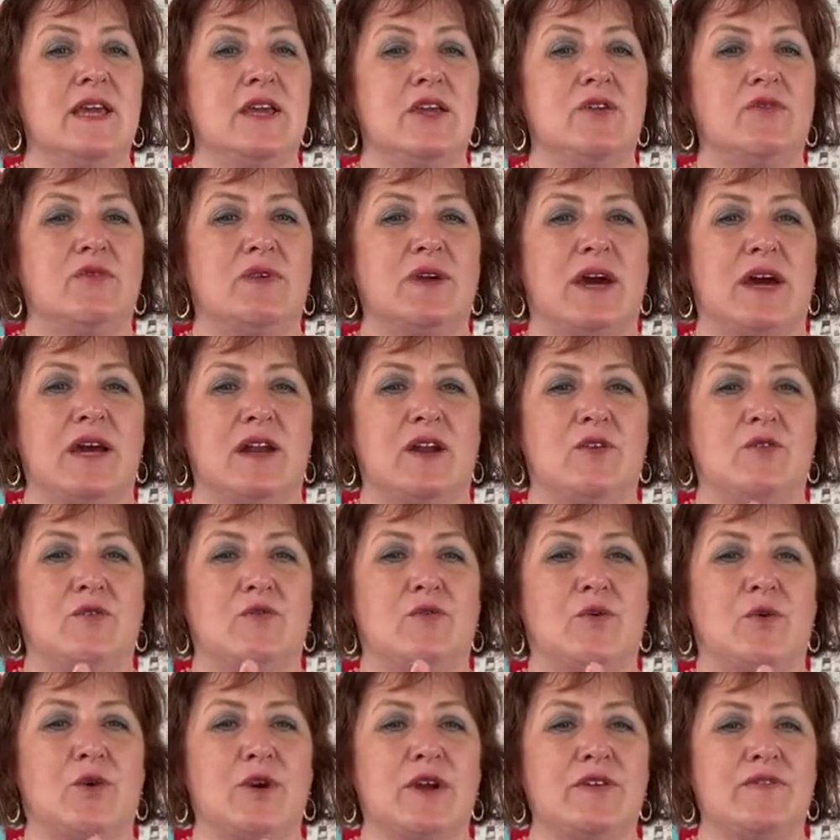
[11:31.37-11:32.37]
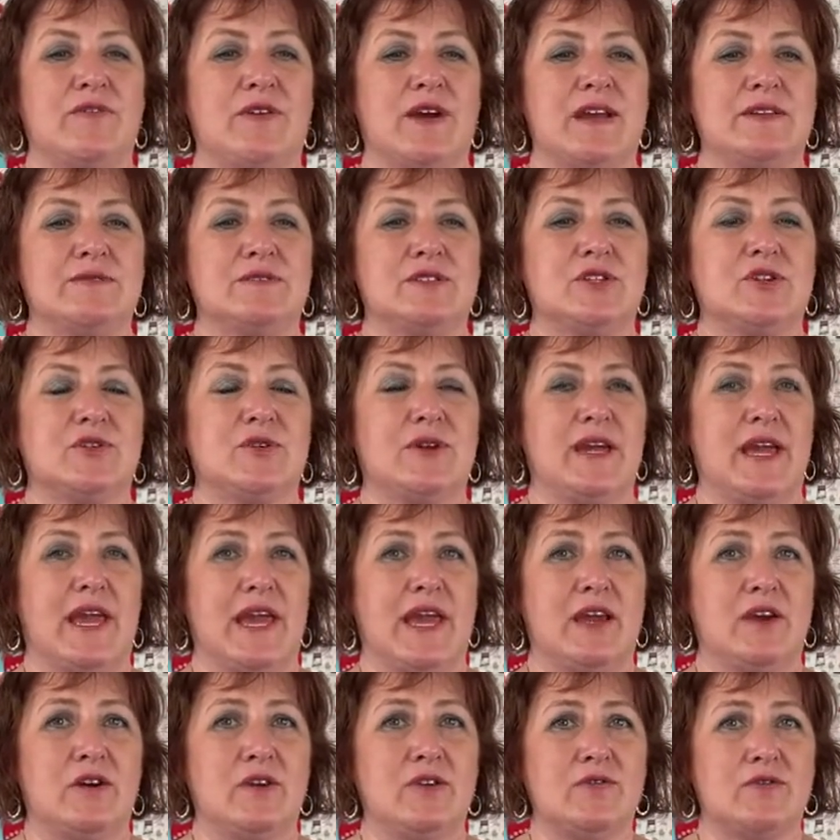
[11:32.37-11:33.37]
You've got a 45 degree
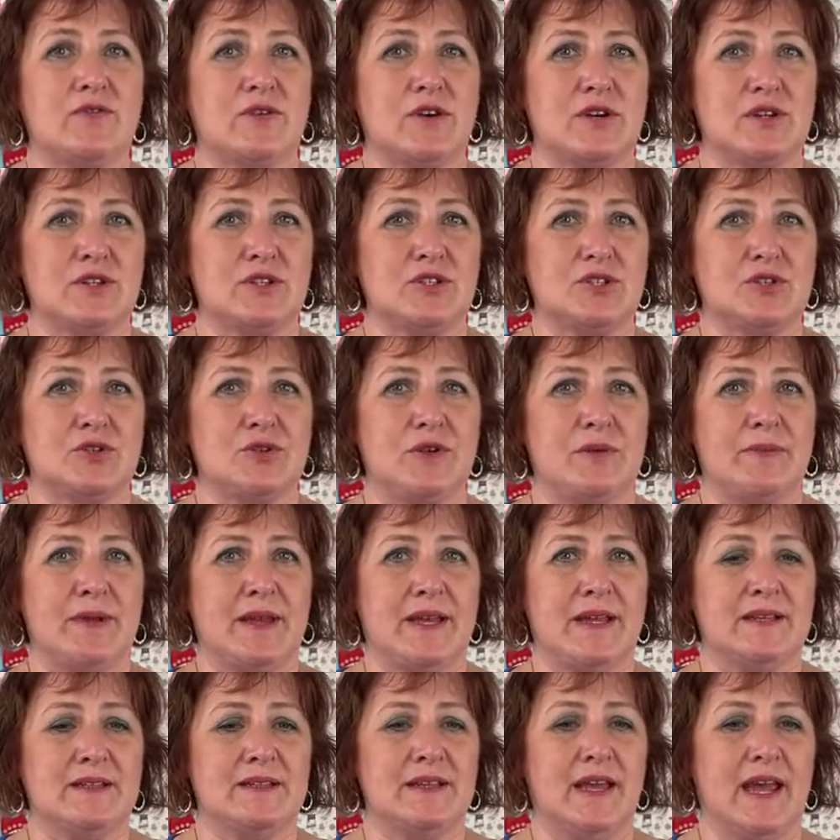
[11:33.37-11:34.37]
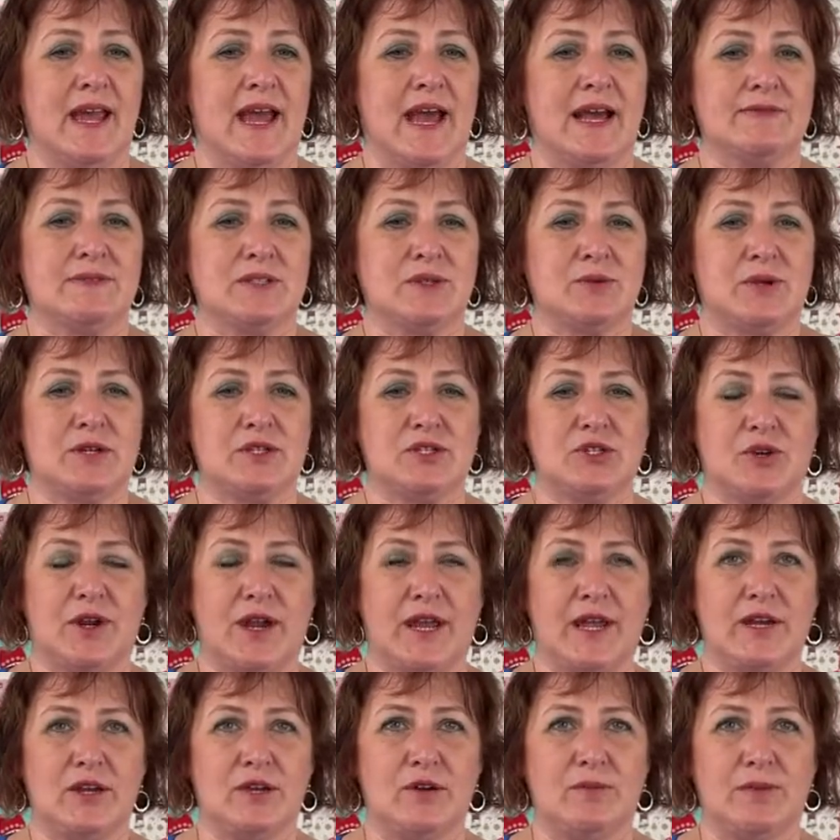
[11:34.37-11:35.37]
angle for trimming half square
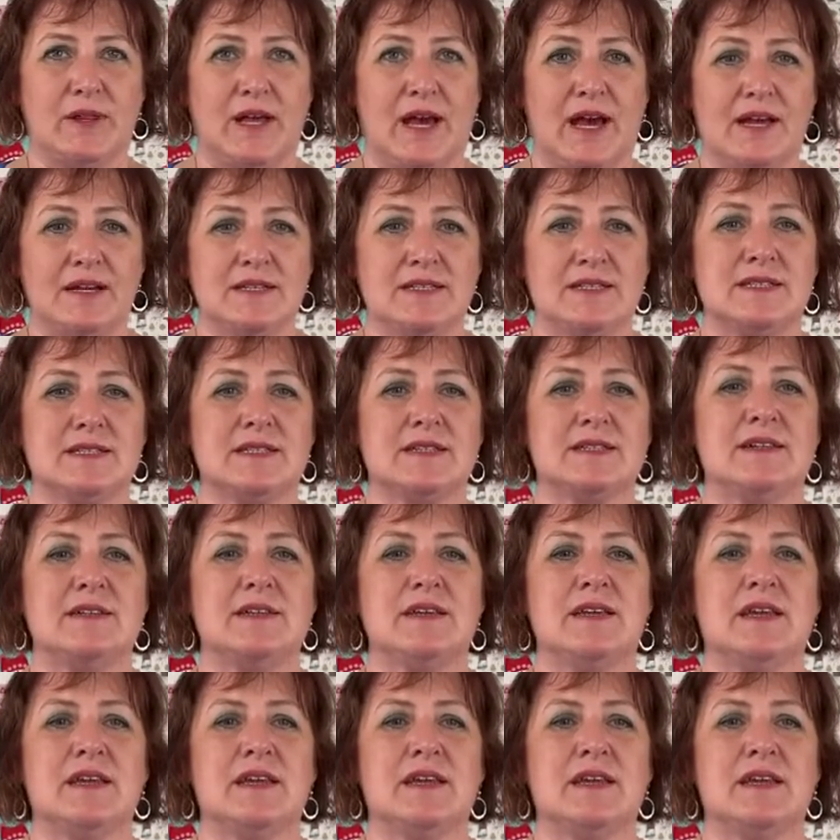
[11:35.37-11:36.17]
triangle blocks.